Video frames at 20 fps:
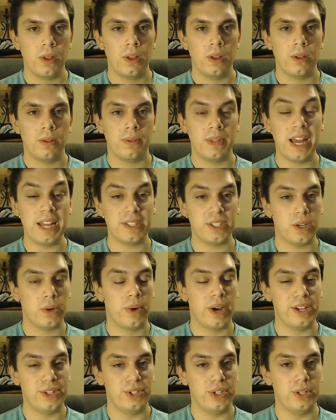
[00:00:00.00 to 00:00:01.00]
That's a
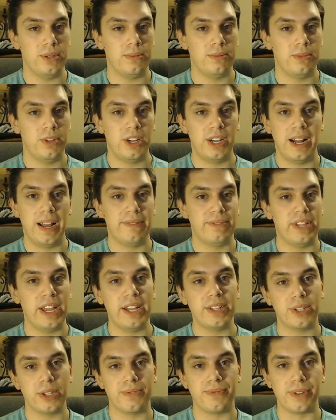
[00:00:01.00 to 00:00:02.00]
question you're going to have to
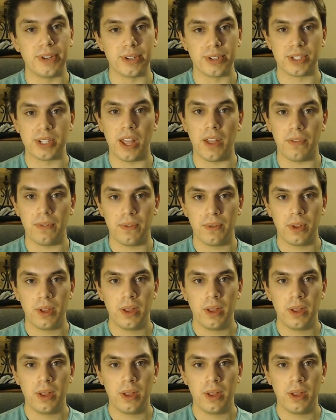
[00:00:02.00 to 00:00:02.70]
answer for yourself.